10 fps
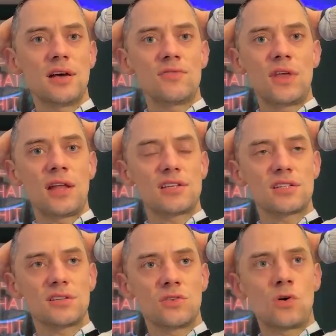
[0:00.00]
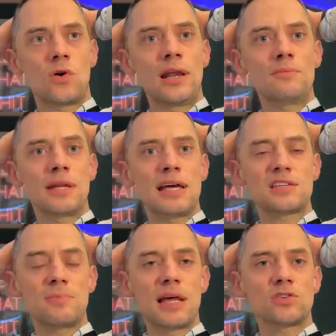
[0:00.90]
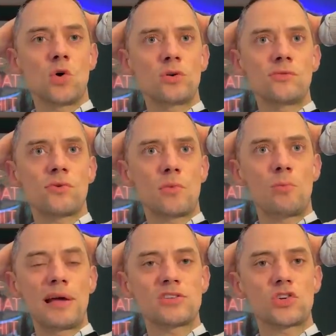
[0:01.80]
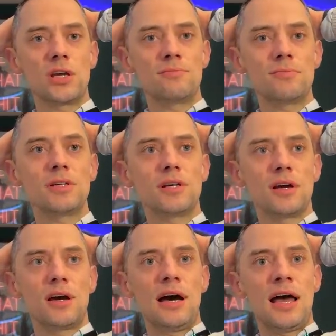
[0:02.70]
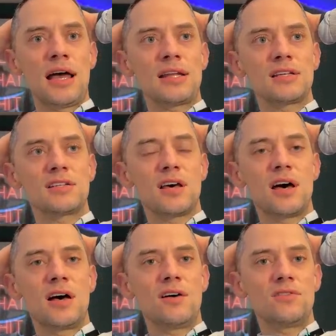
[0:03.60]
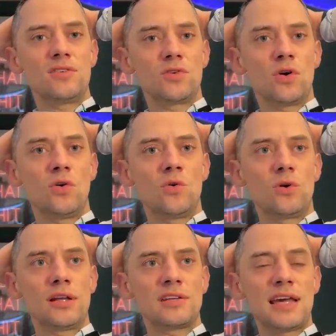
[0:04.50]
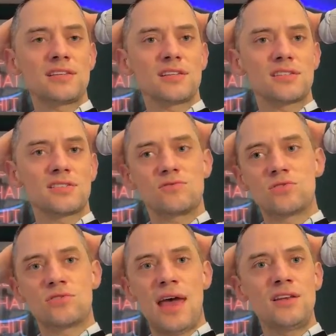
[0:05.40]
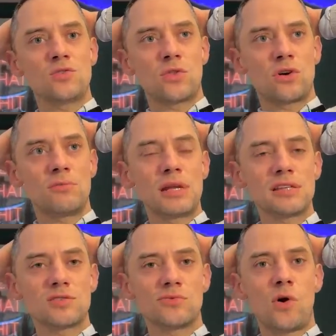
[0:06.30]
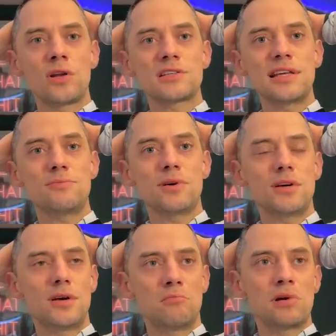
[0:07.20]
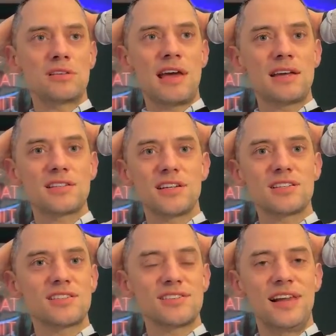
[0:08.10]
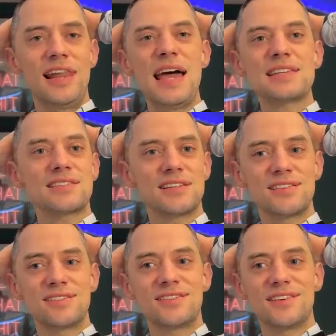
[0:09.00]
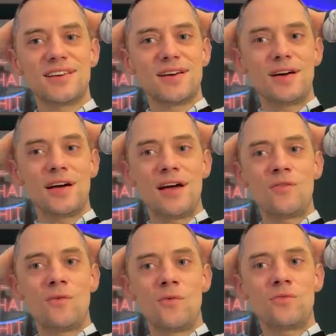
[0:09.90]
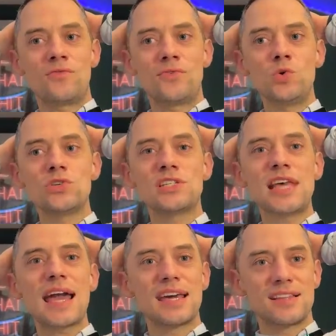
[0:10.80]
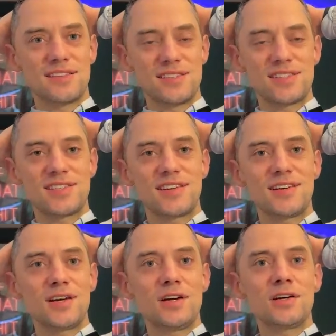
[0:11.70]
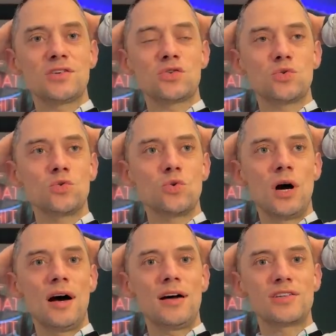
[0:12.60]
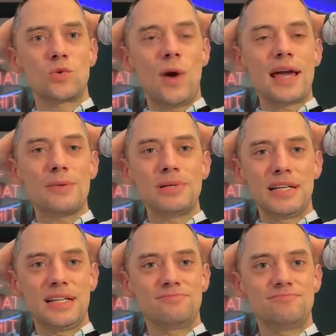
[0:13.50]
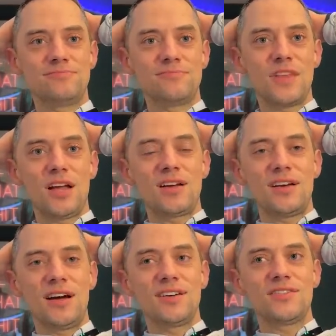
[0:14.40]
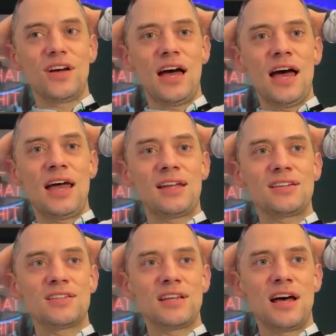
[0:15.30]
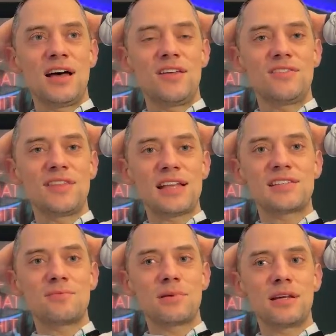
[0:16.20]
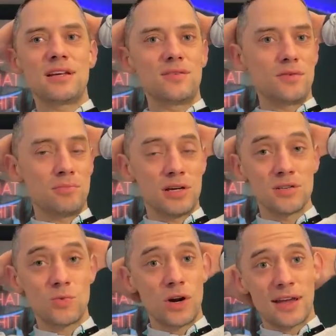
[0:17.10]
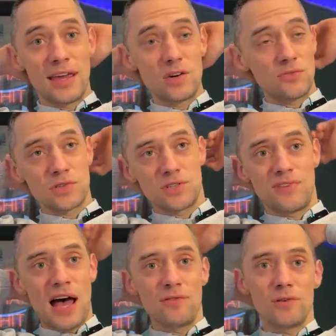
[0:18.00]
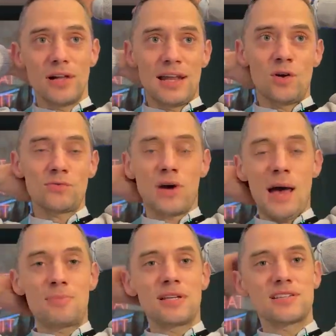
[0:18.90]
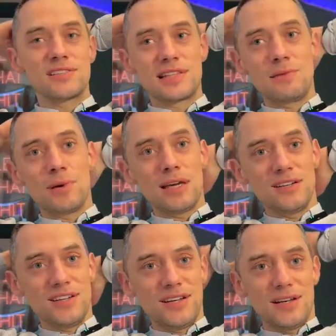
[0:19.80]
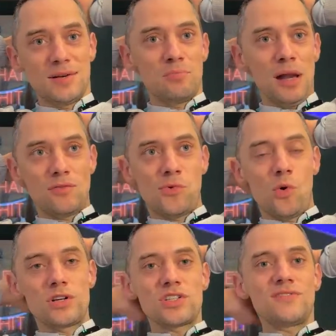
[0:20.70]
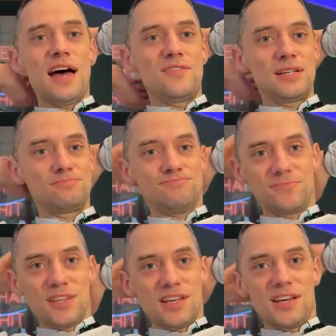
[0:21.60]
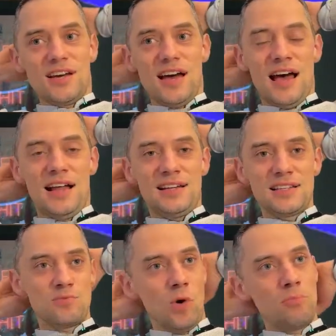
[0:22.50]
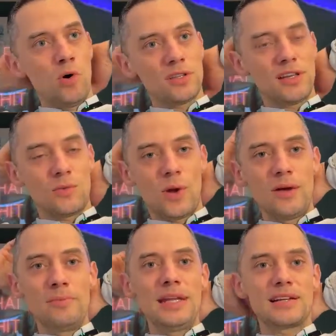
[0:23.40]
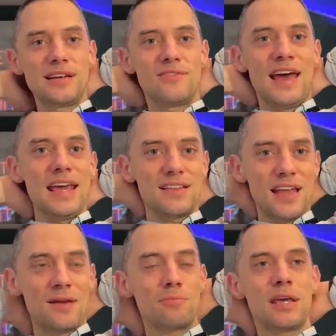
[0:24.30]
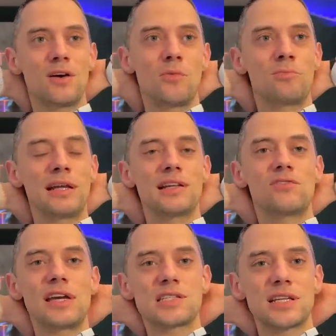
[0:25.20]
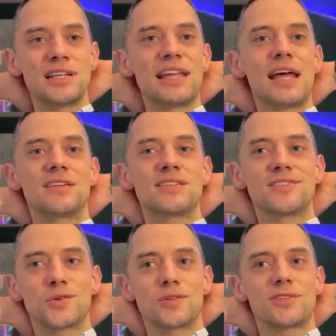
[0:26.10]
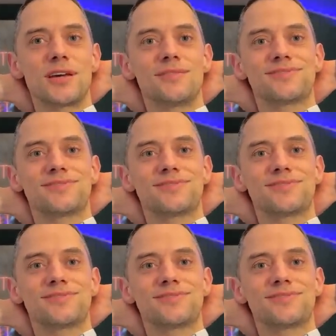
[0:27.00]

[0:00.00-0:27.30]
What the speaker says: that eliminates melatonin from your bloodstream, and it takes us 10 to 30 minutes to fall asleep, but it takes us less than a few seconds to wake up again. Yeah. And that's simply because we're geared for survival and not for happiness and sleeping, but for surviving. And it's more important that we're immediately awake than being completely rested and dead, so to say.